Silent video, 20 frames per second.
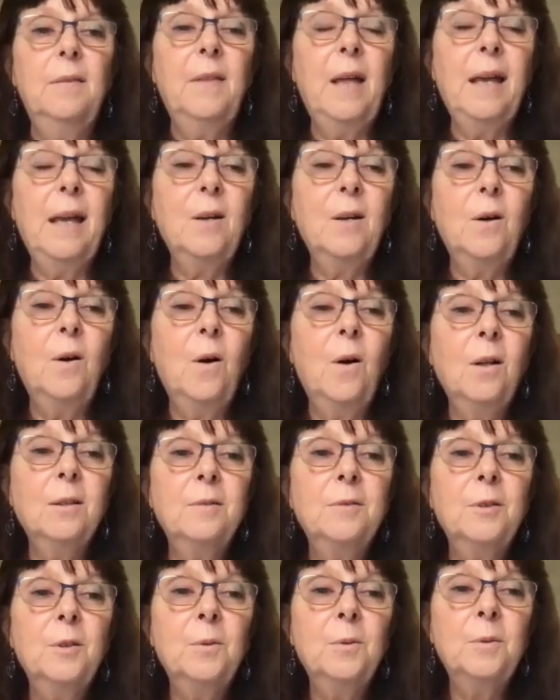Thank all
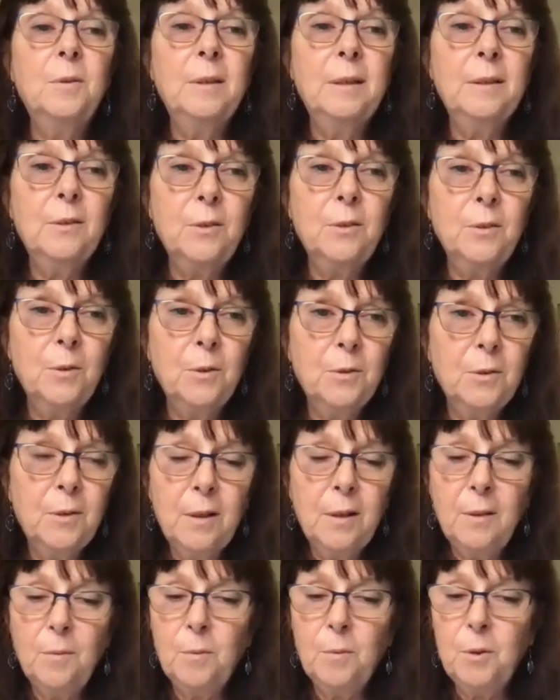of you listeners
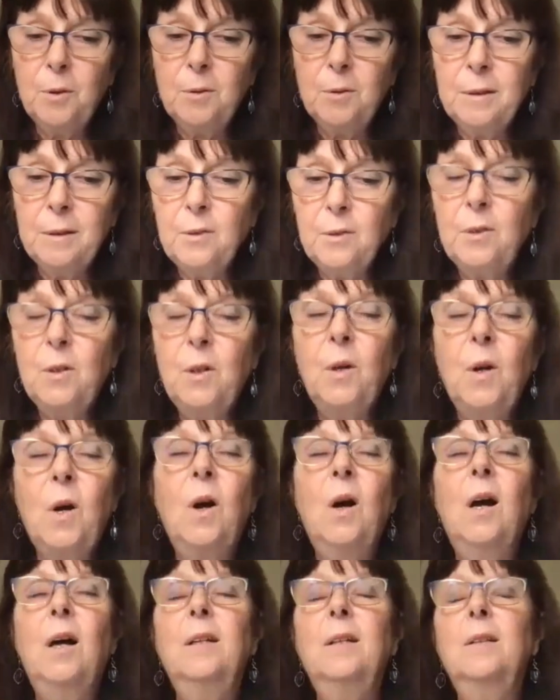that were listening
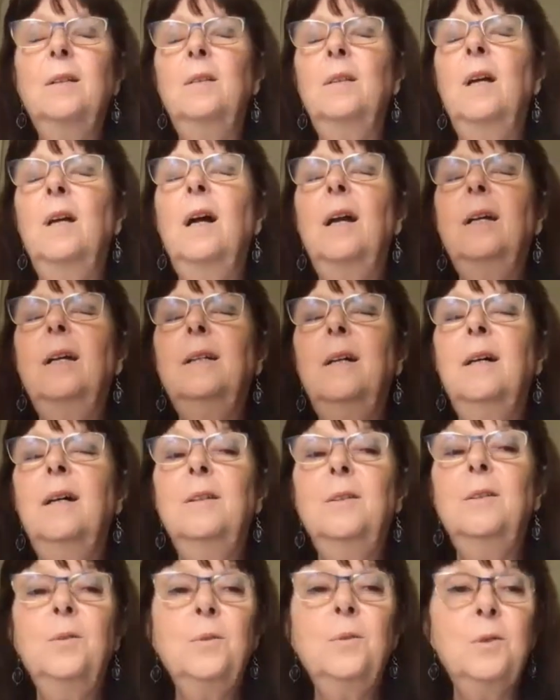online
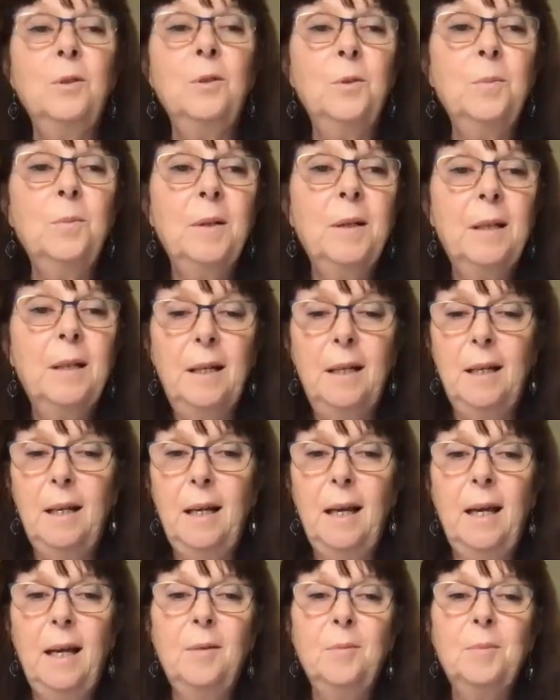on YouTube.
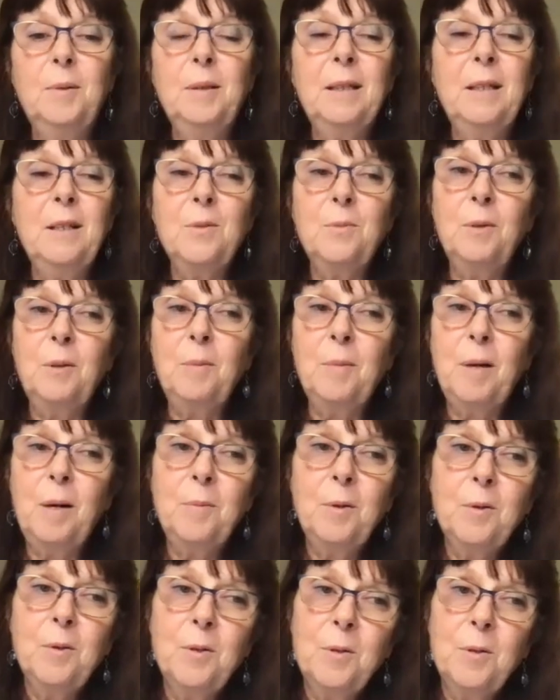And please
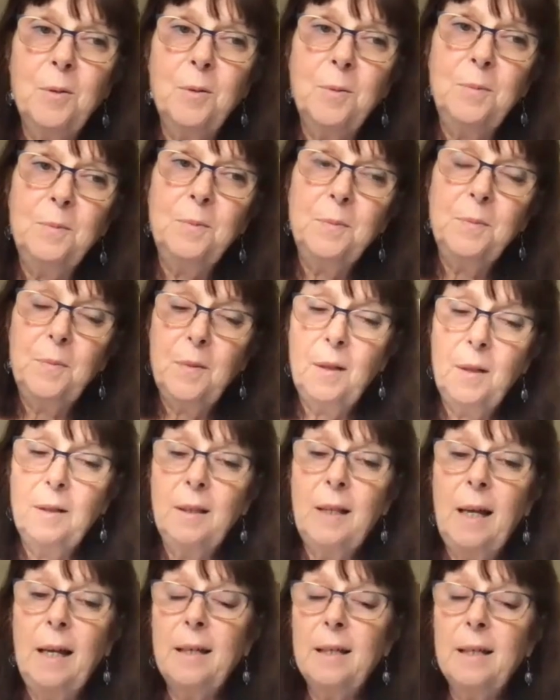remember to
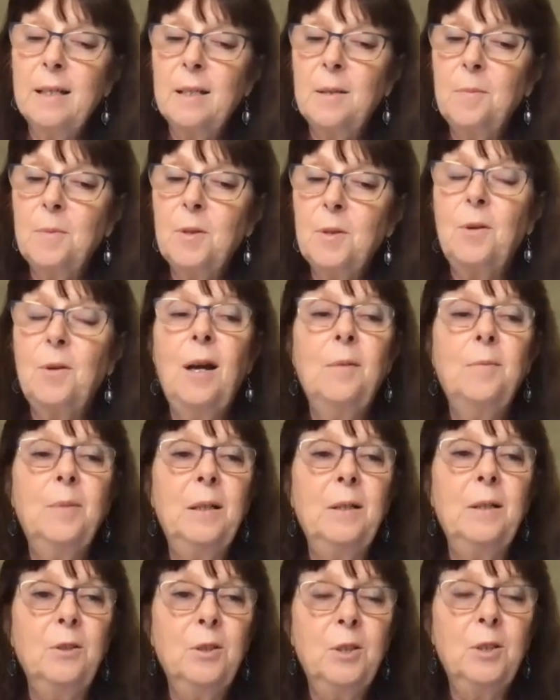like, subscribe,
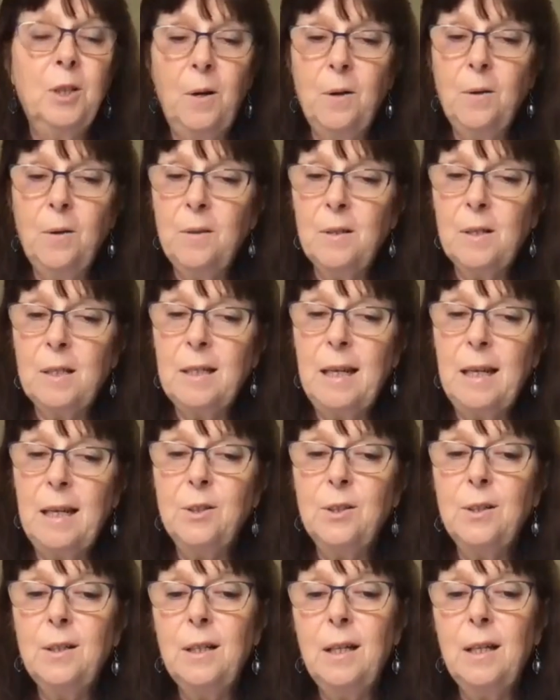and share the
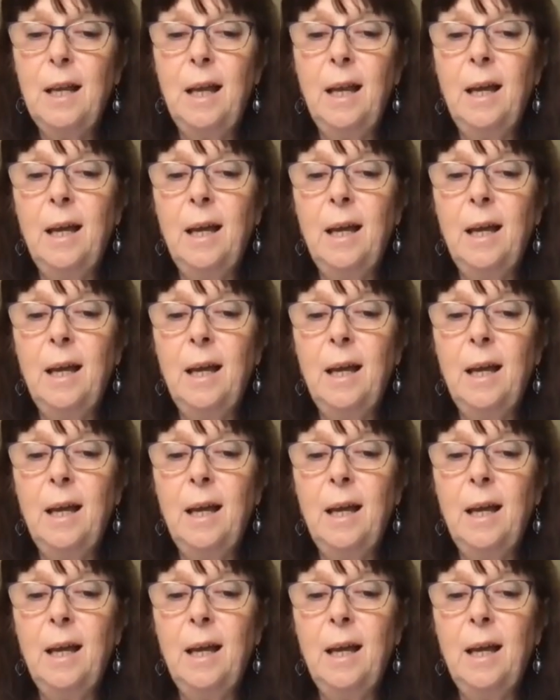station.